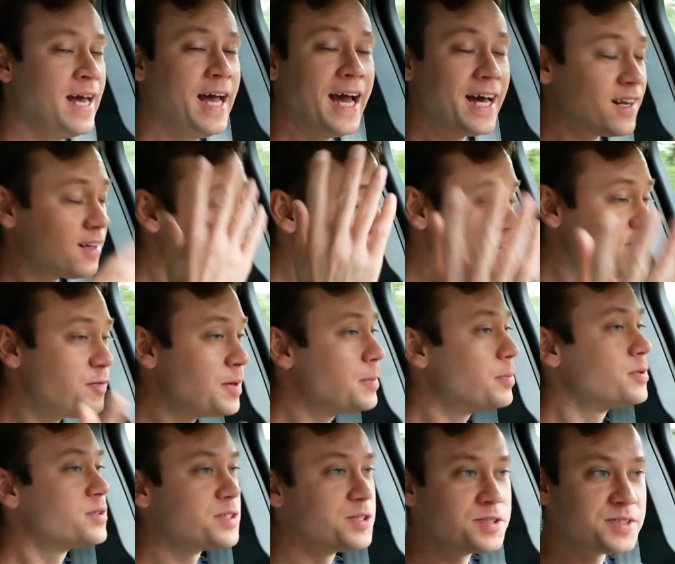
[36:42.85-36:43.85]
And a lot of
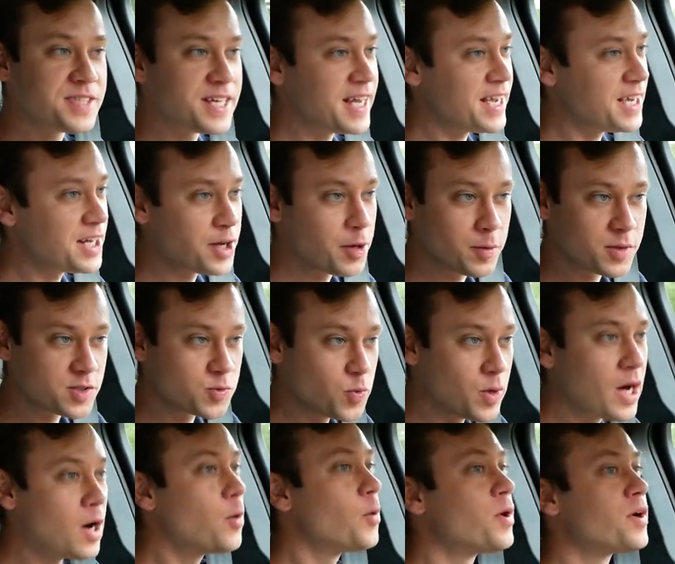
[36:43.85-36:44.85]
people do say you know it was
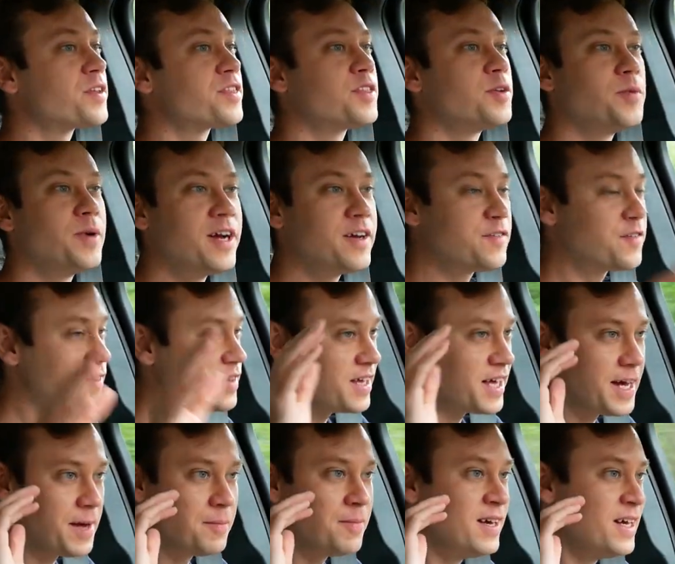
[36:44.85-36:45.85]
well worth the wait for
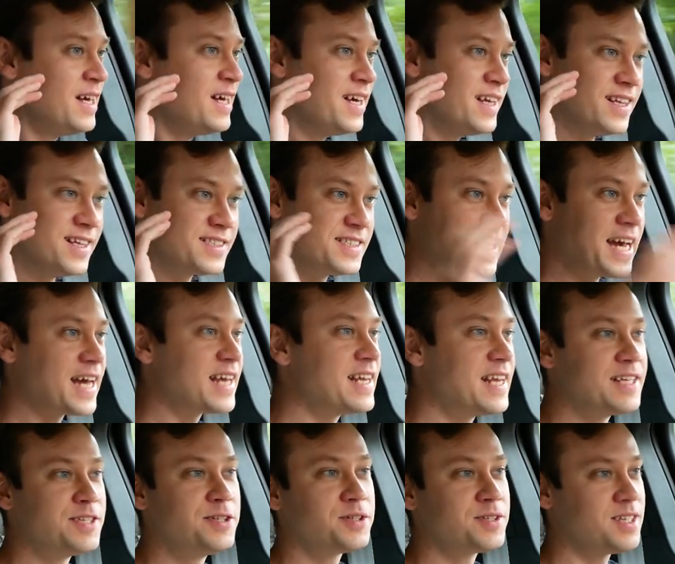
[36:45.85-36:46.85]
them. The second
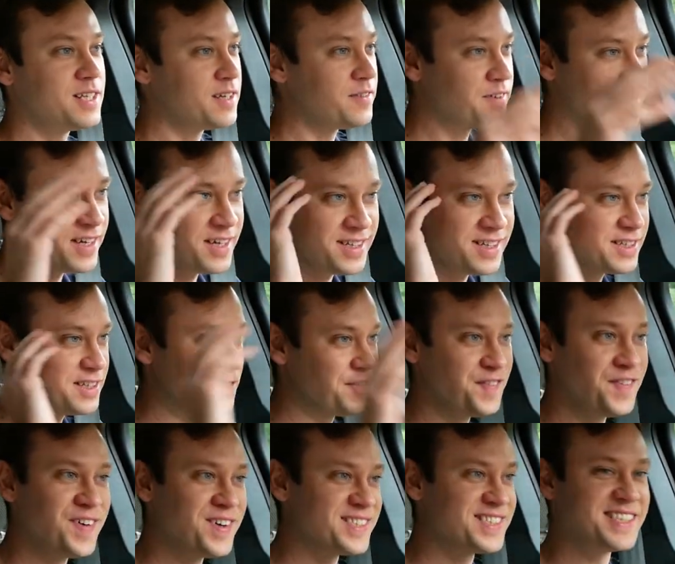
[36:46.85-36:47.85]
they took delivery and did their
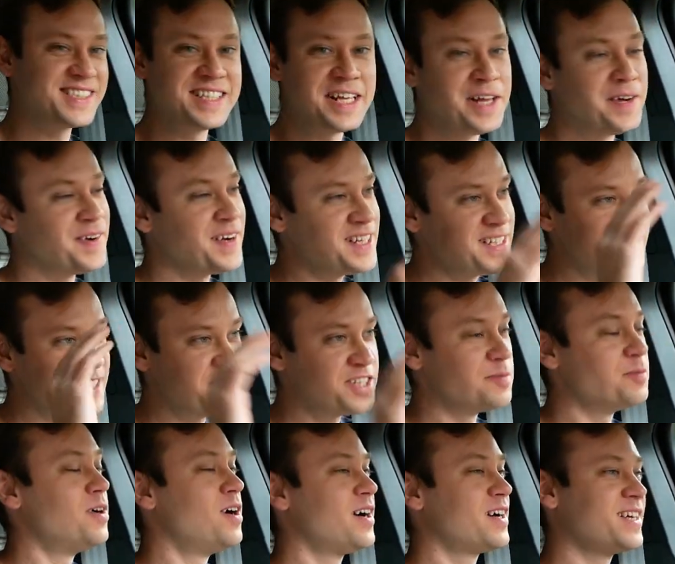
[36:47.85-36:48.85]
first acceleration in their
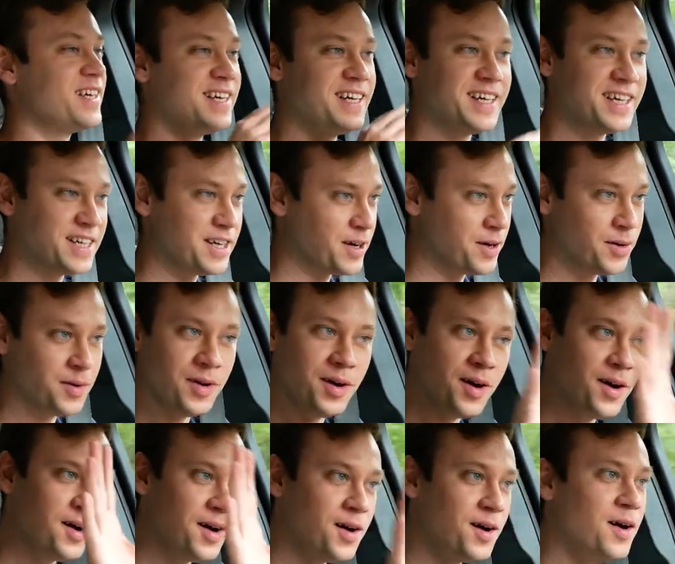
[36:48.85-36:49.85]
mach you know
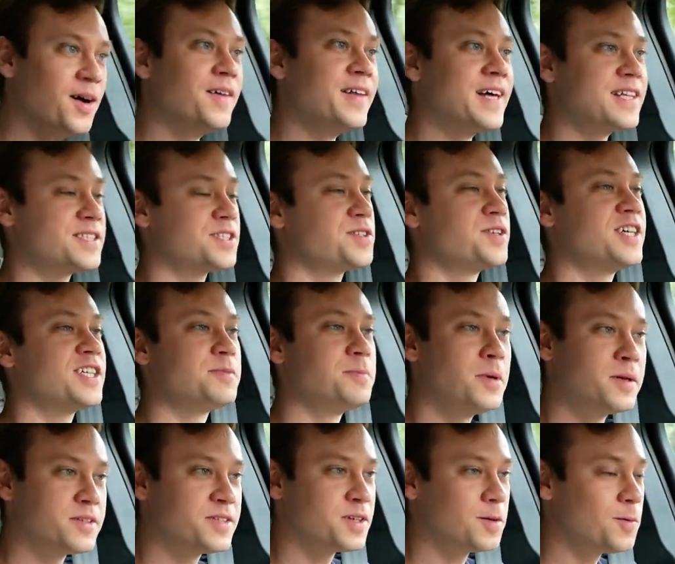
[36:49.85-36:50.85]
all that stress
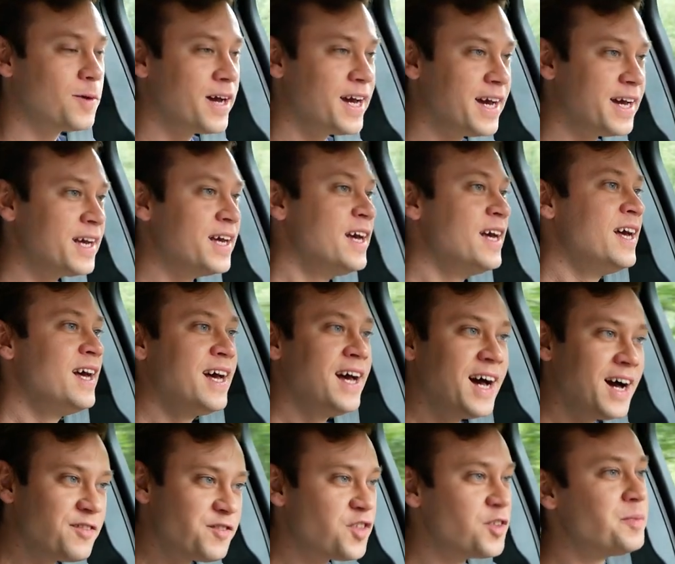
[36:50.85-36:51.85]
melted away.
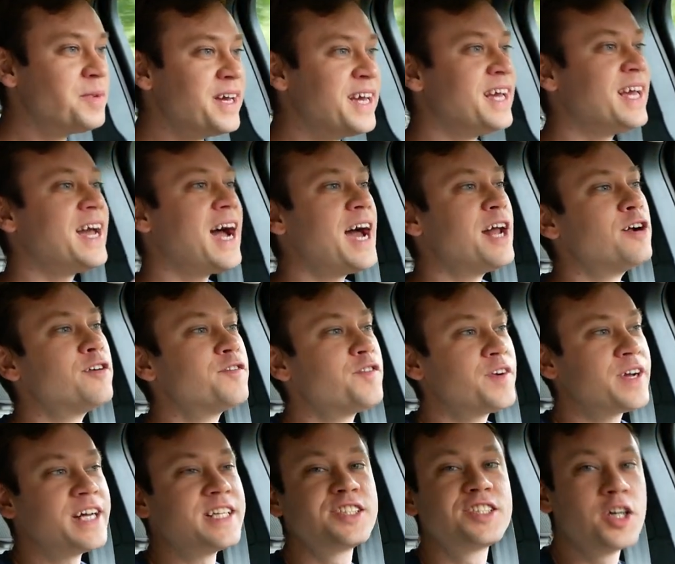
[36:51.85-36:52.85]
For me, I don't
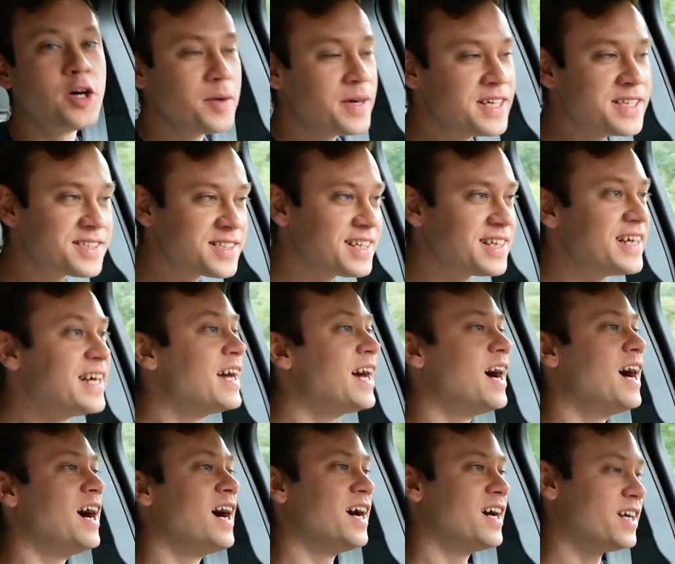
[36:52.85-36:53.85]
forget so easily.
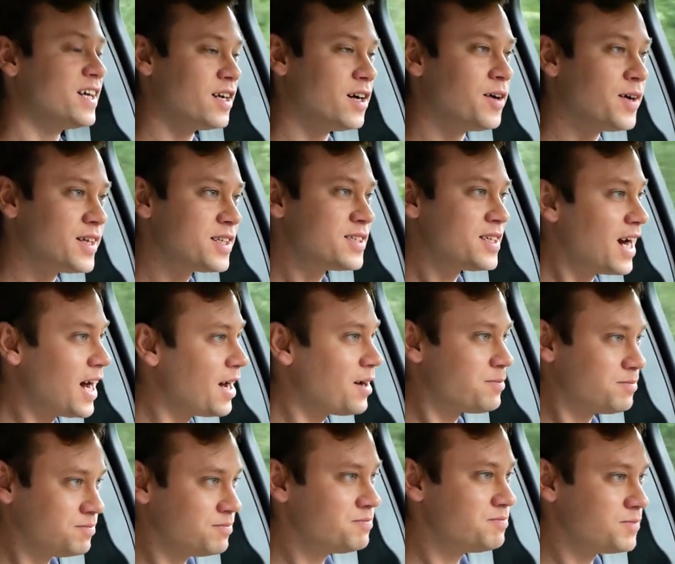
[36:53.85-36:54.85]
Uh, you know it. I
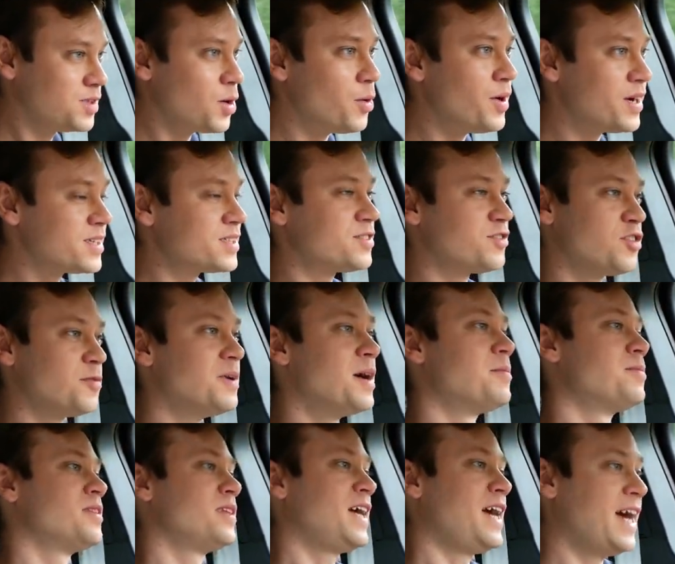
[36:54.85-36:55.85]
going to
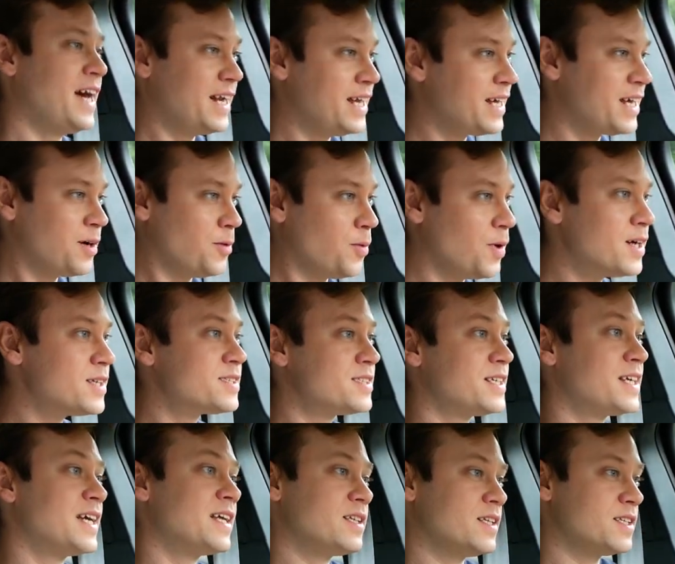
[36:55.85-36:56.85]
remember the headache it was
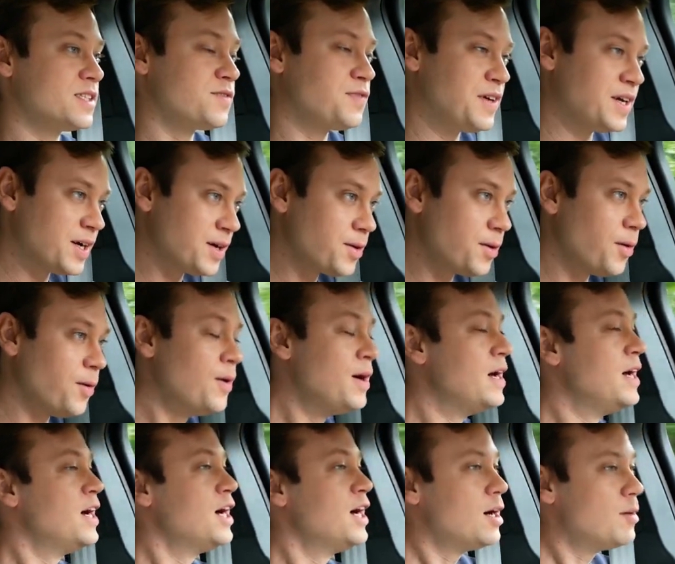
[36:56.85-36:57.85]
to get this vehicle,
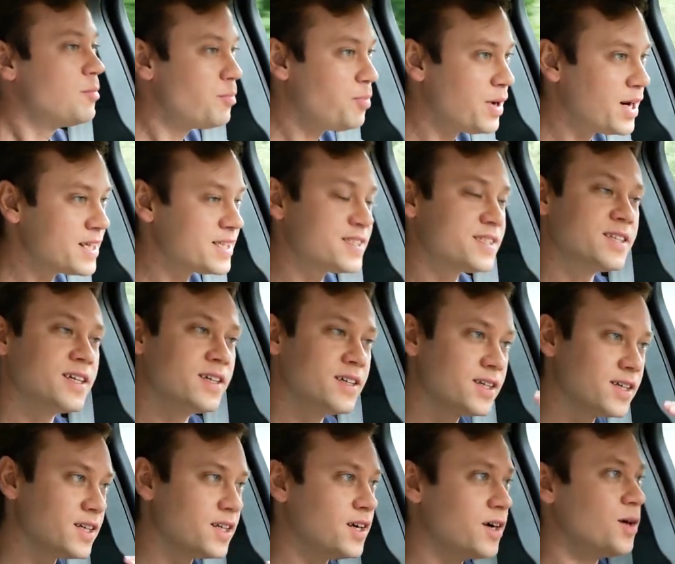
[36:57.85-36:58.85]
but
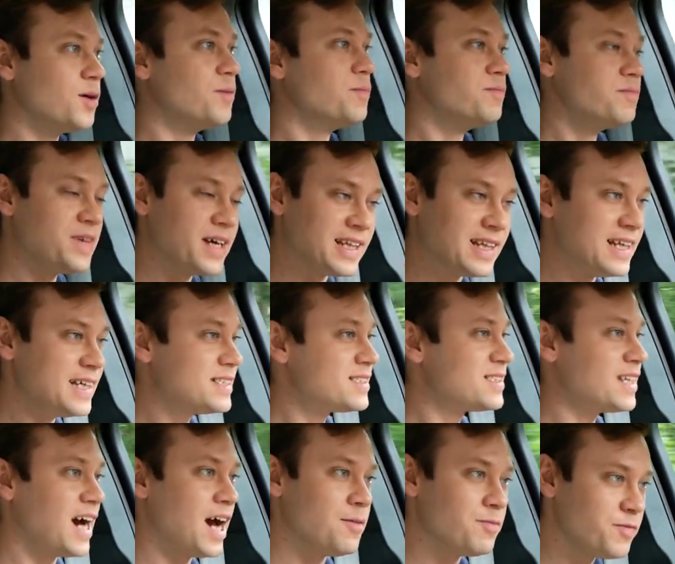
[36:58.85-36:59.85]
you know, at
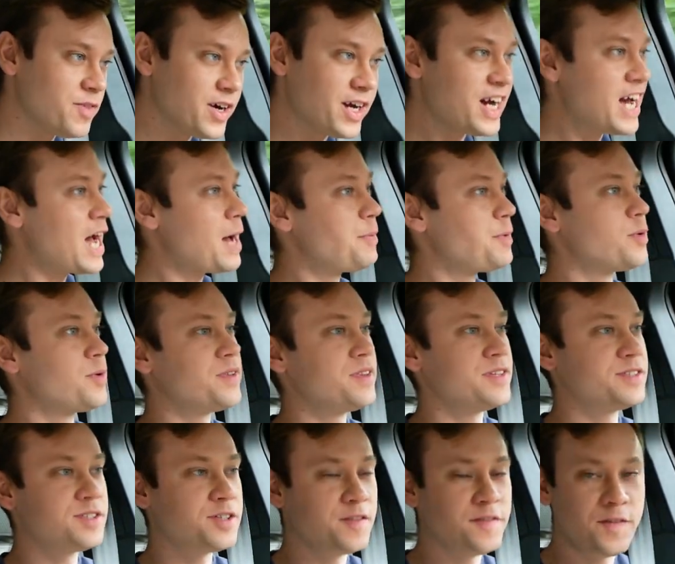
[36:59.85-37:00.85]
least I'm very happy with
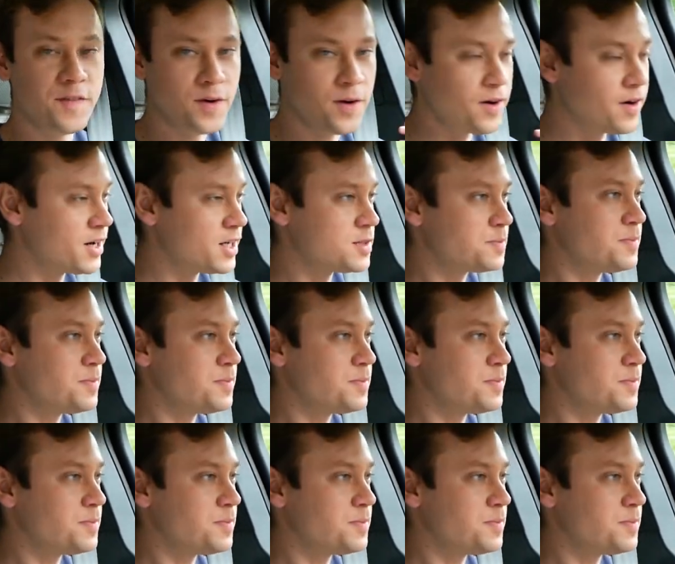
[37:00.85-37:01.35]
it so far. It's